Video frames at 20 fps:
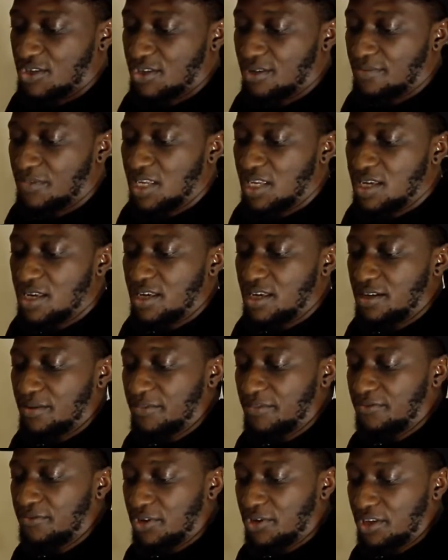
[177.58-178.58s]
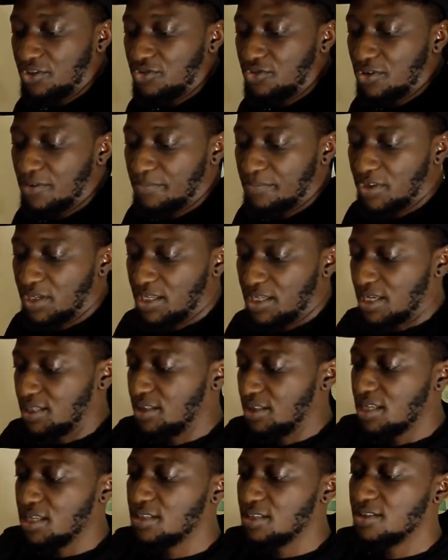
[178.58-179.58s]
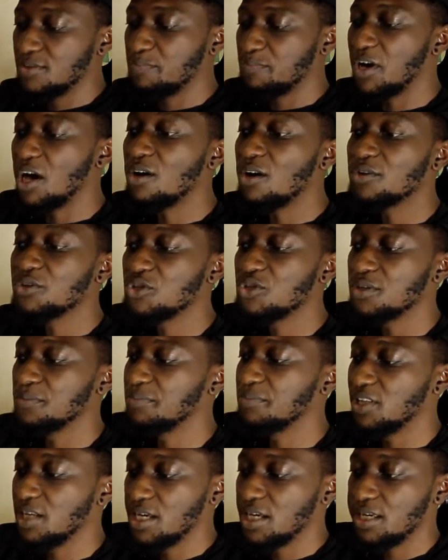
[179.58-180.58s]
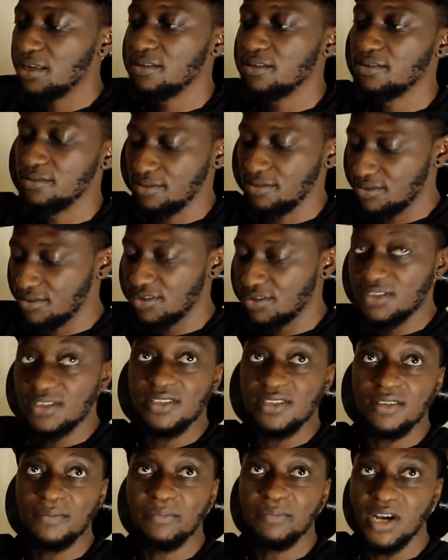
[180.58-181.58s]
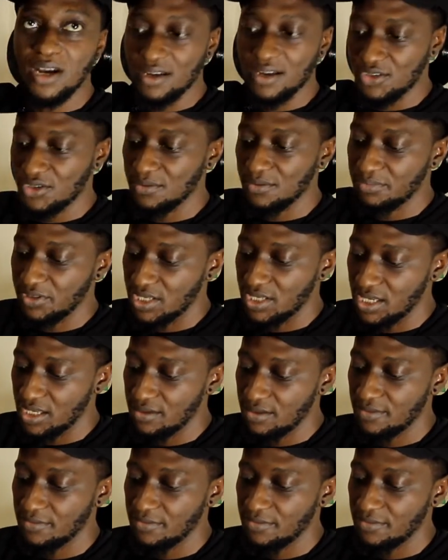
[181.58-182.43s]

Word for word: something here before I drop it. I think the power supply, this is the power supply,